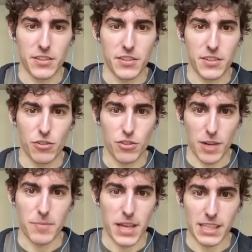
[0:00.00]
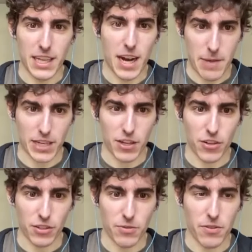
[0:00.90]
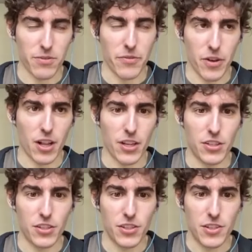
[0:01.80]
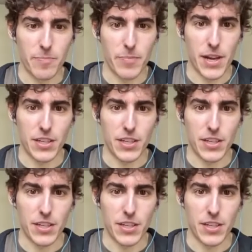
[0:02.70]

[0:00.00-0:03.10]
something that I might call the growth of knowledge, but